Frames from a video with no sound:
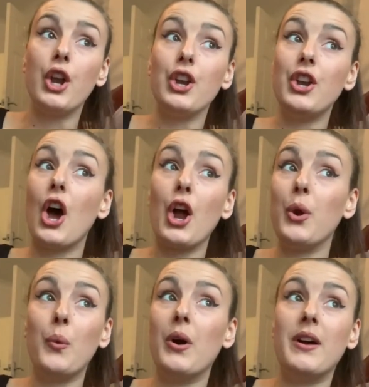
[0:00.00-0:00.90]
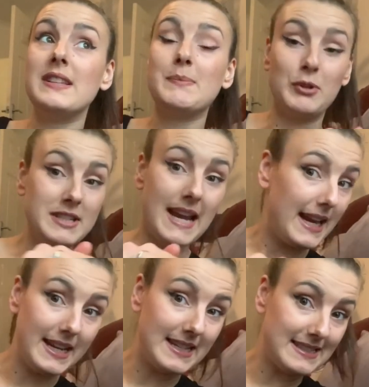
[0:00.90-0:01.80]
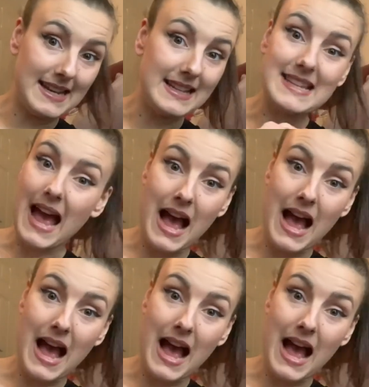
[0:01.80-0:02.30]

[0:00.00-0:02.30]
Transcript: no spontaneousness